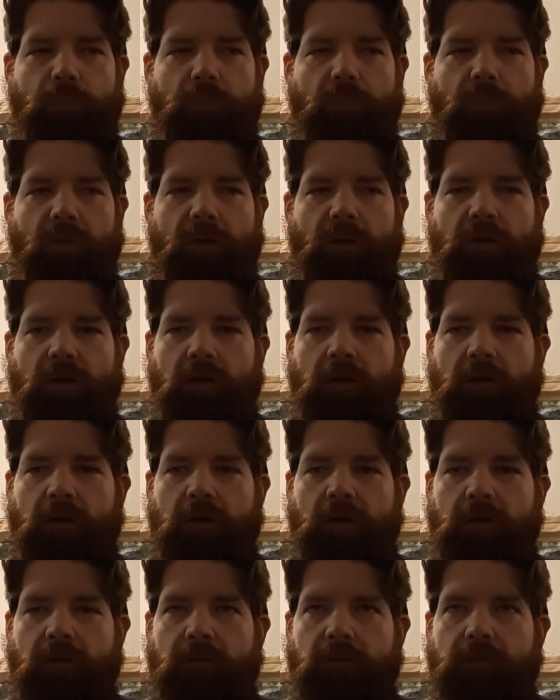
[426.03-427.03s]
you
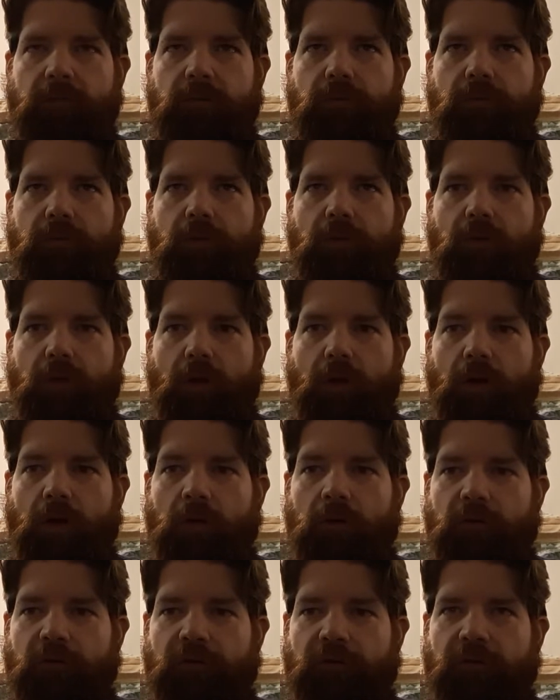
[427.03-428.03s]
know
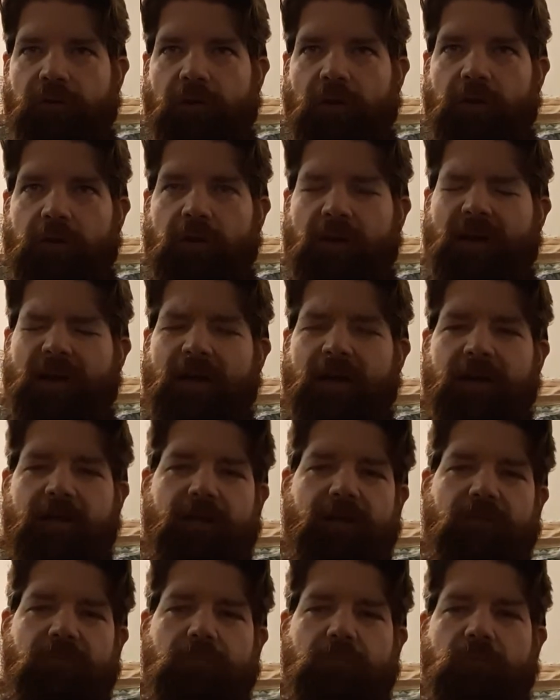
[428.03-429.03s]
oh, just another guy
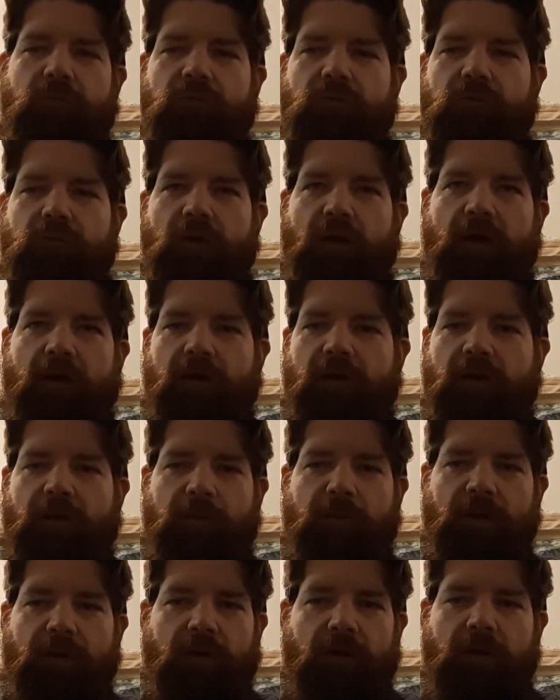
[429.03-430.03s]
trying to
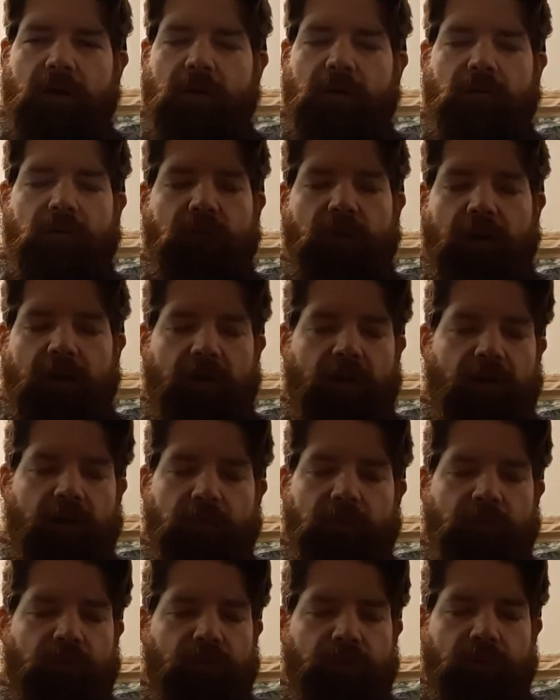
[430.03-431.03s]
come up, you know, trying to
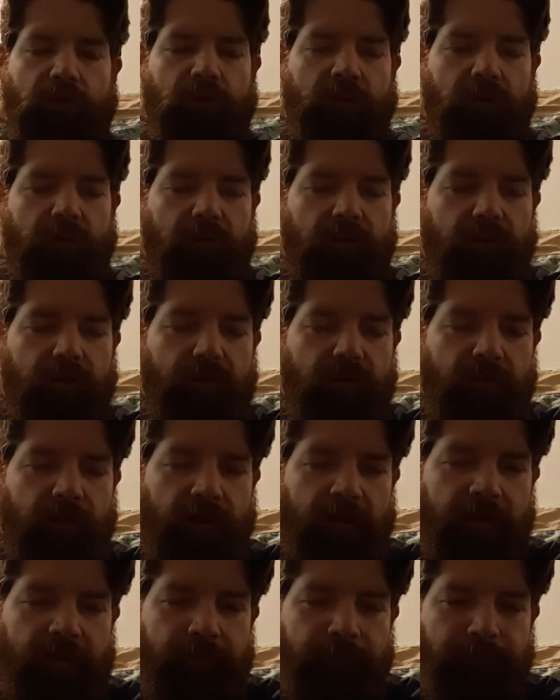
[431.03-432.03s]
come to her,
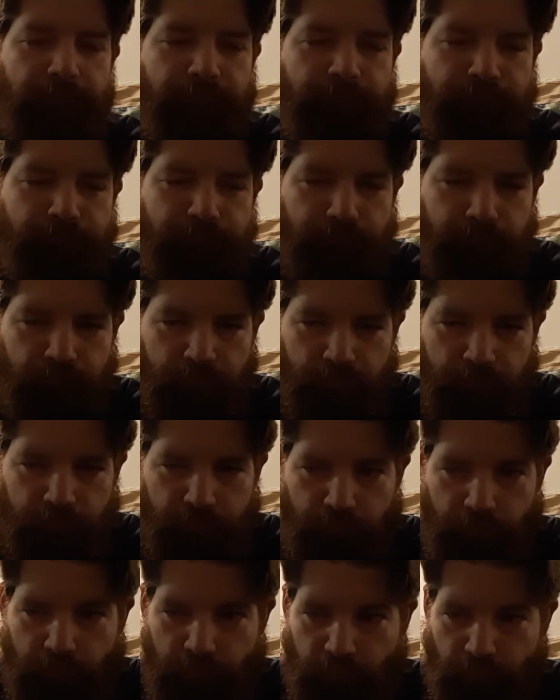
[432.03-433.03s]
right?
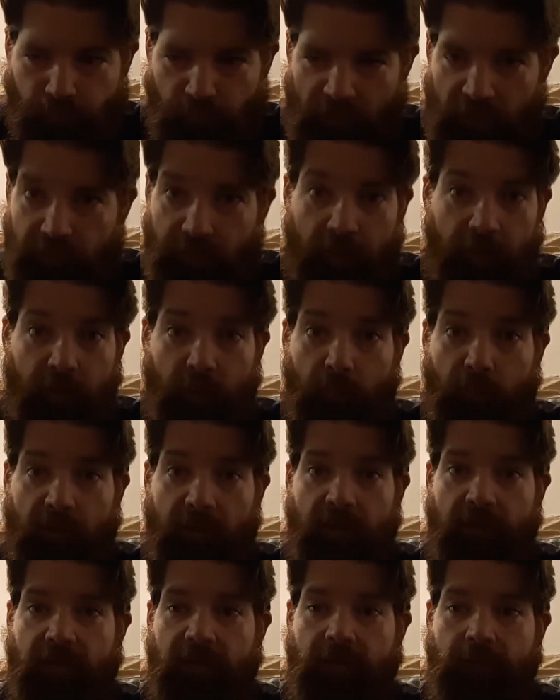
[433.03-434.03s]
Even on her
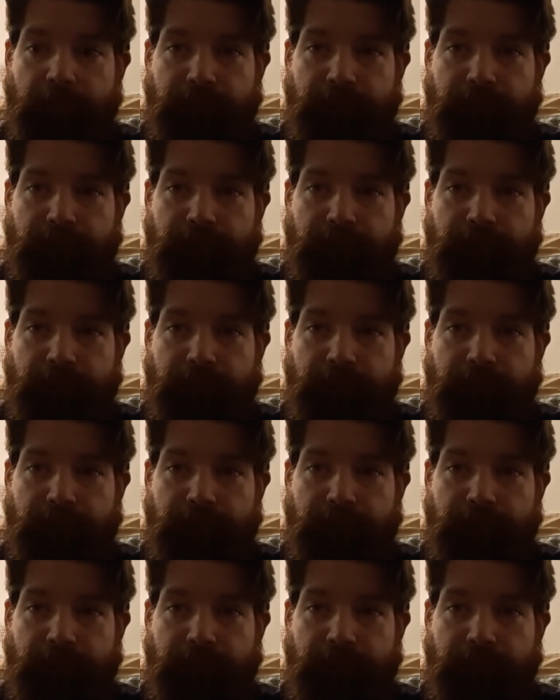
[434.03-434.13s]
wedding day.